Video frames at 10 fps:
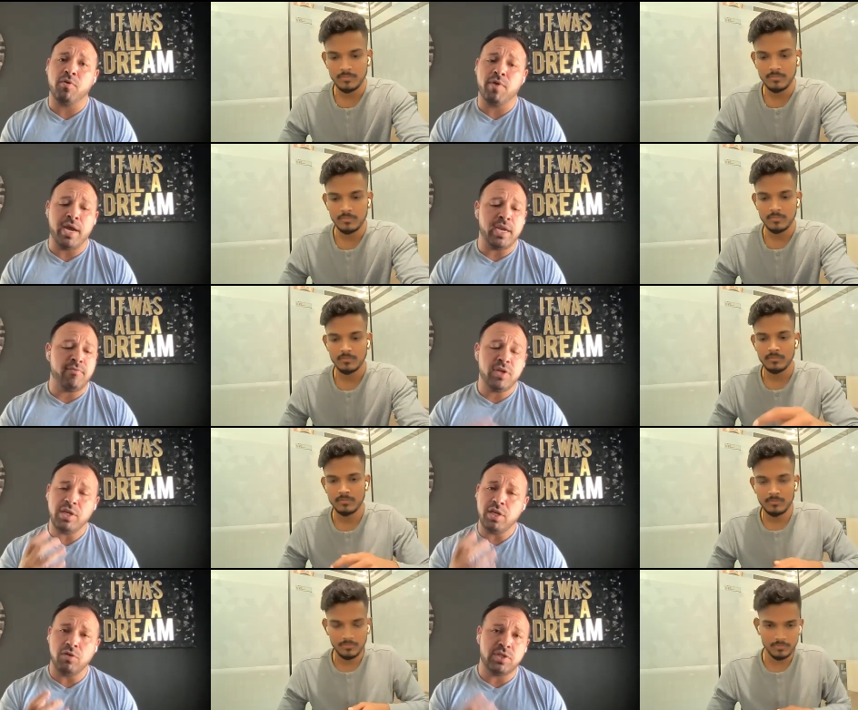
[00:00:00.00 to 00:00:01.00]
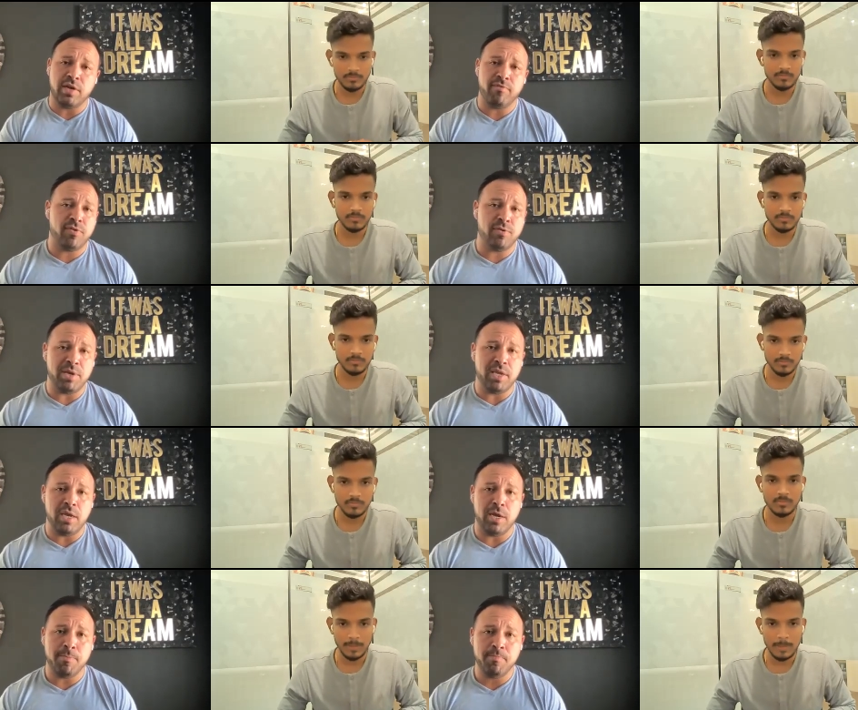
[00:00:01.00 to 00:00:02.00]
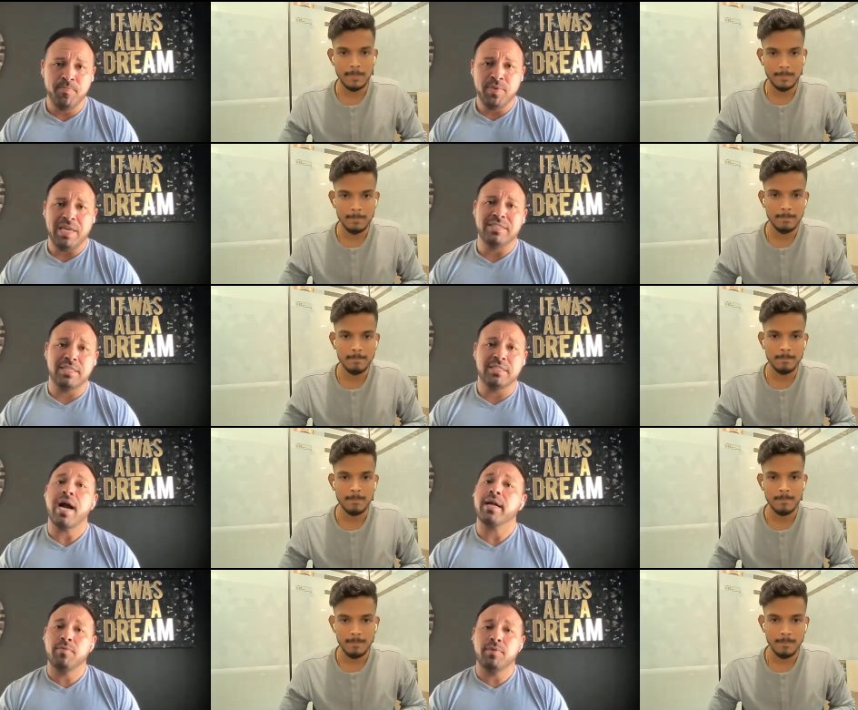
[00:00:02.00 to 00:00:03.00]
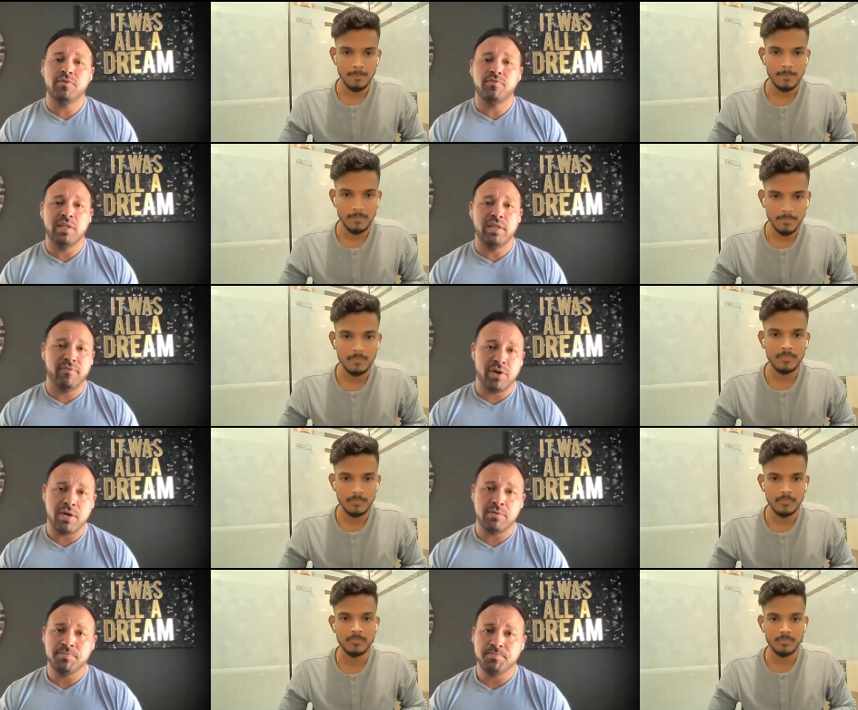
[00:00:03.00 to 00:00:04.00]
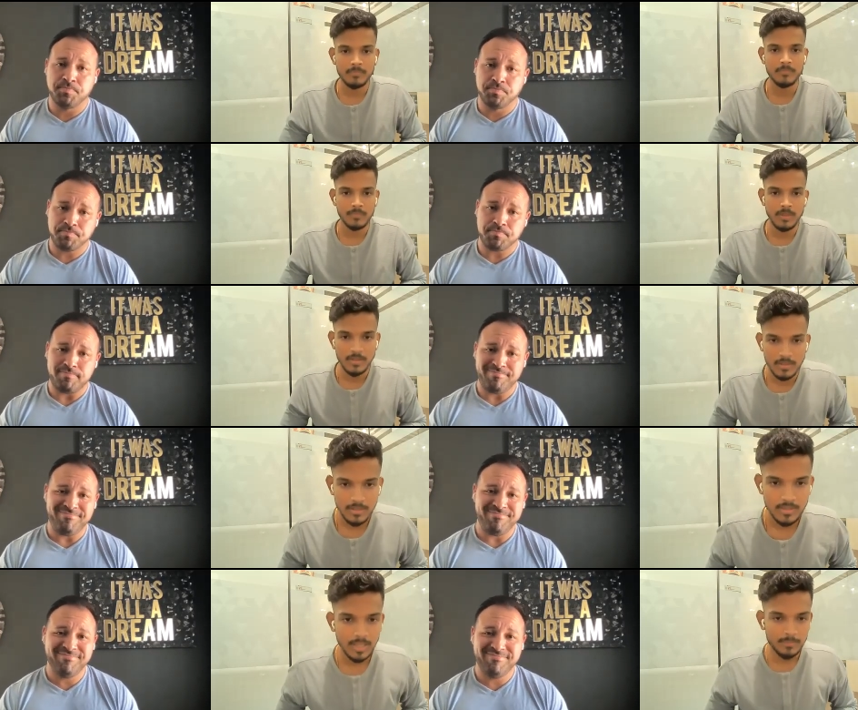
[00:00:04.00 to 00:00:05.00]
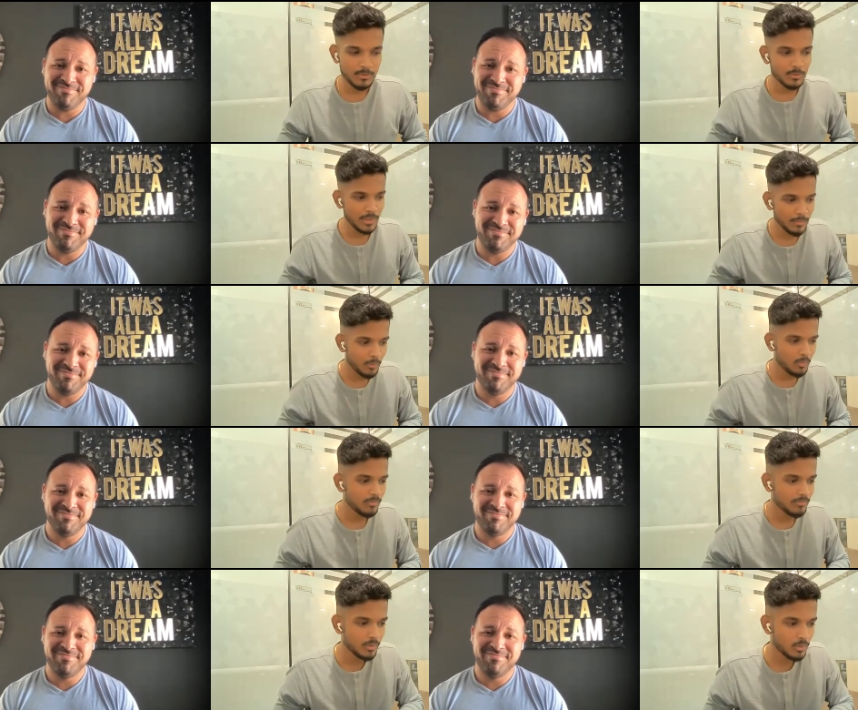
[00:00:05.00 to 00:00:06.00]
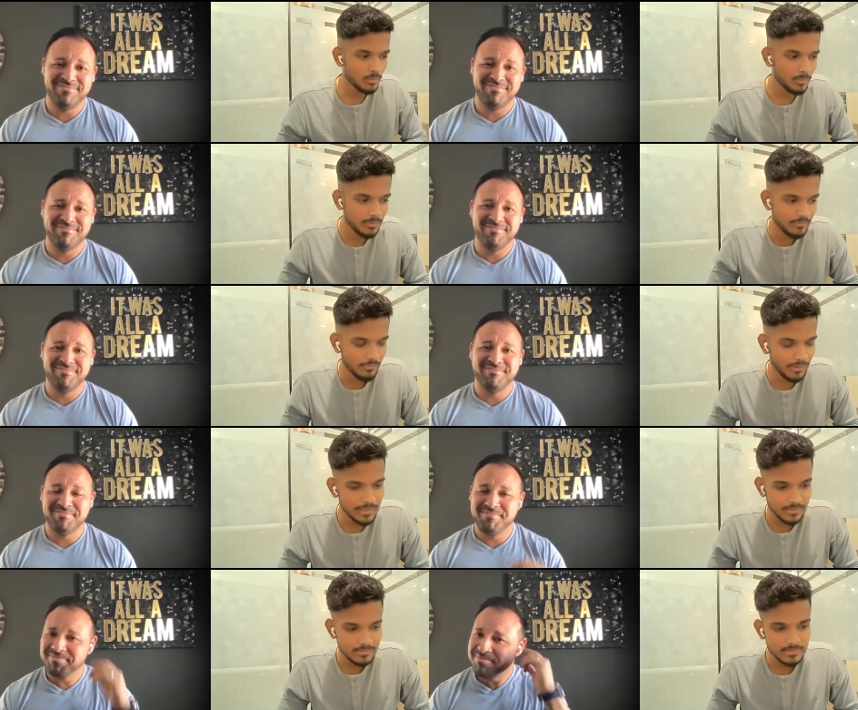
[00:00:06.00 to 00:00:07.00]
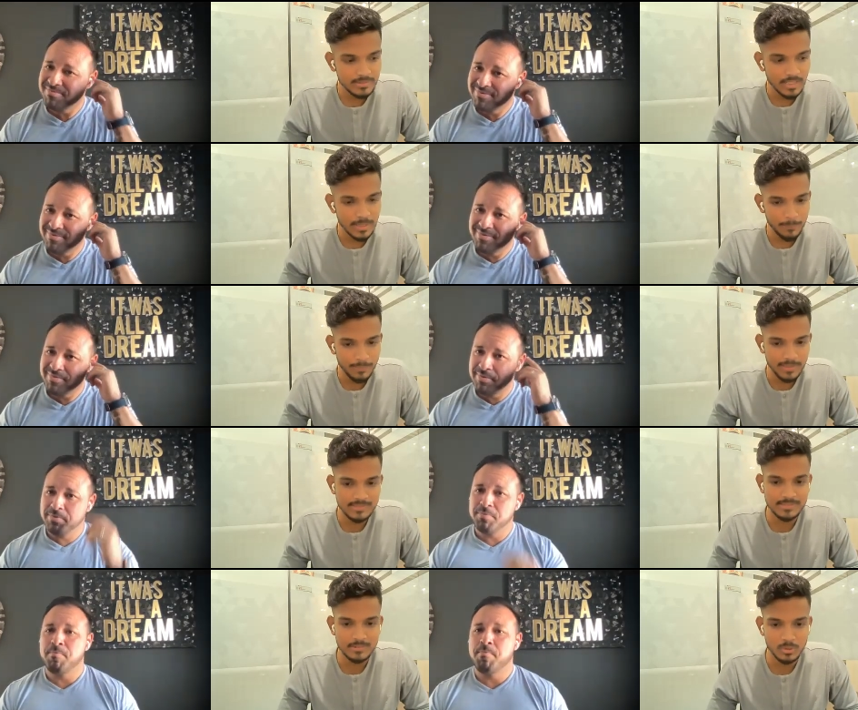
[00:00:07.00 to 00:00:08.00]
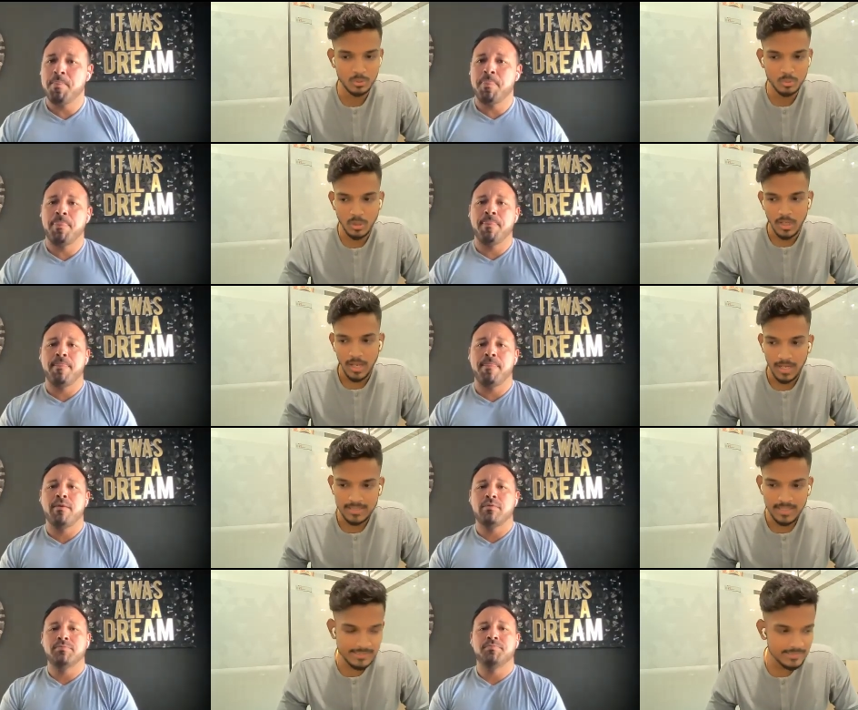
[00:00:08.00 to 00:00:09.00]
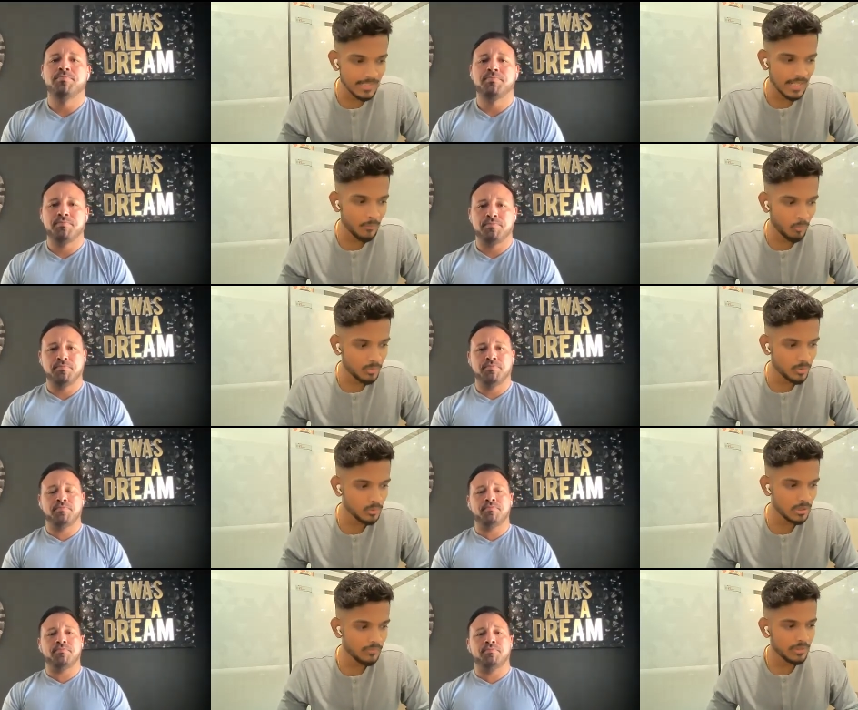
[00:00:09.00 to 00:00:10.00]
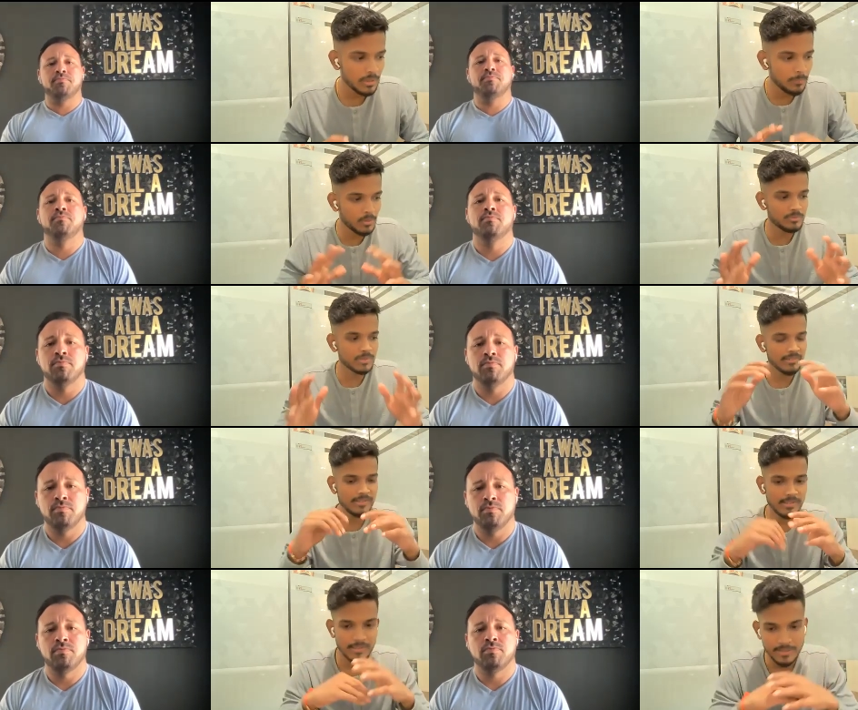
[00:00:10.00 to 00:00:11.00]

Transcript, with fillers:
Speaker 1: great. Everything you said from the beginning is exactly what you have delivered on.
Speaker 2: Absolutely, bro. You know, we've been trying our best to do. And guys, I wanted to cover a couple of things here.